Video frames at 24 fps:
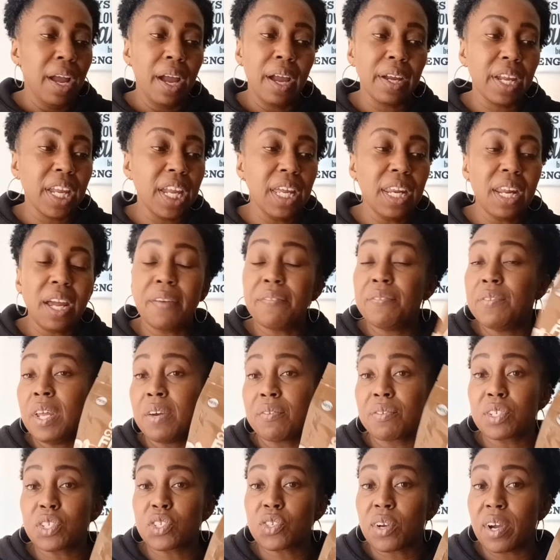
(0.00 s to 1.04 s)
Again, I've
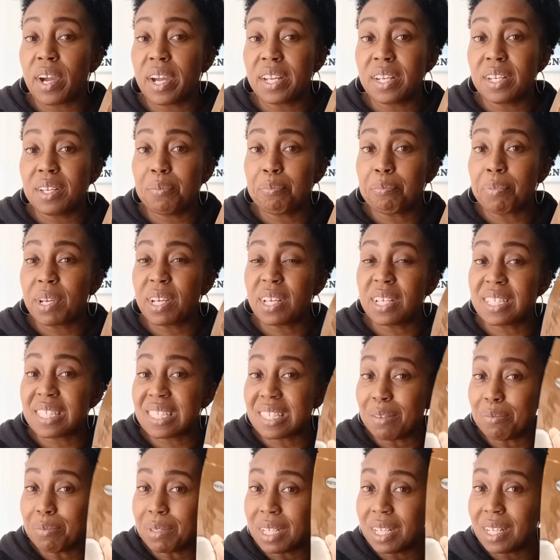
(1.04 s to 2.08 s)
never tried it, but it's
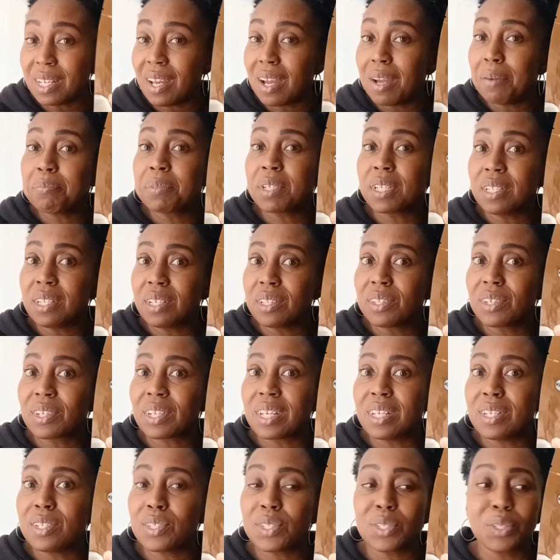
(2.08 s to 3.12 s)
something I'm going to look
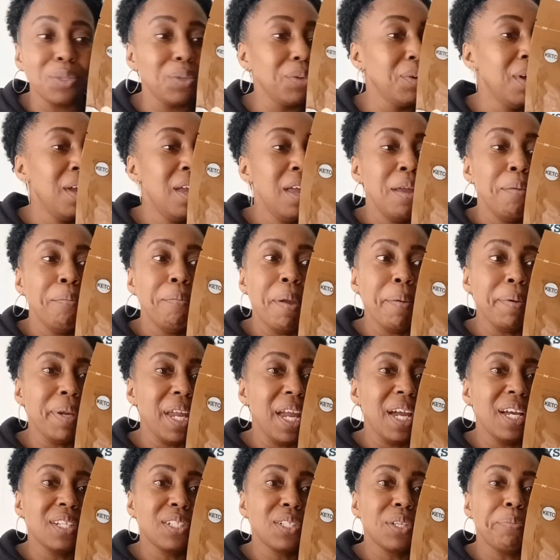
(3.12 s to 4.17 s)
into. Maybe
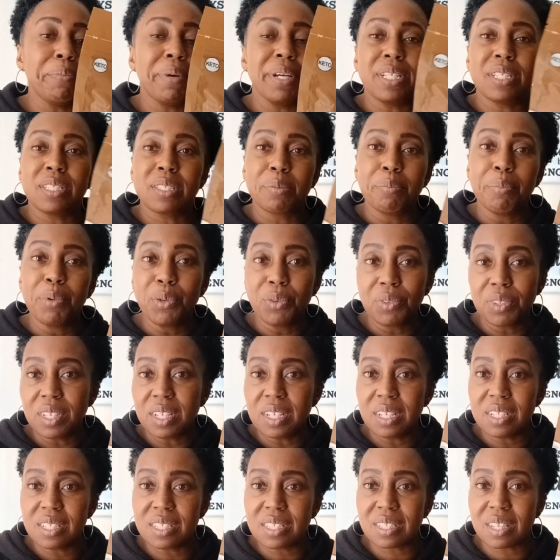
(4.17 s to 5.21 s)
add to my
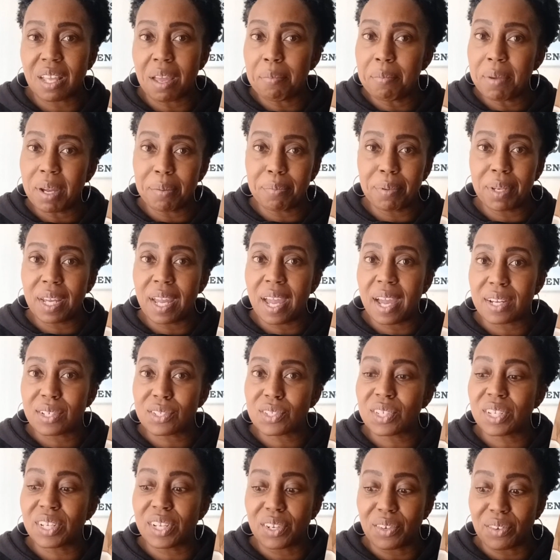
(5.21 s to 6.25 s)
smoothies. That might be
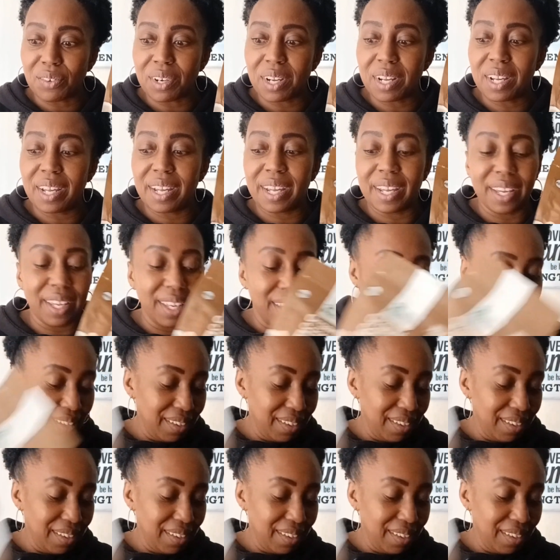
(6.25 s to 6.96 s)
actually great.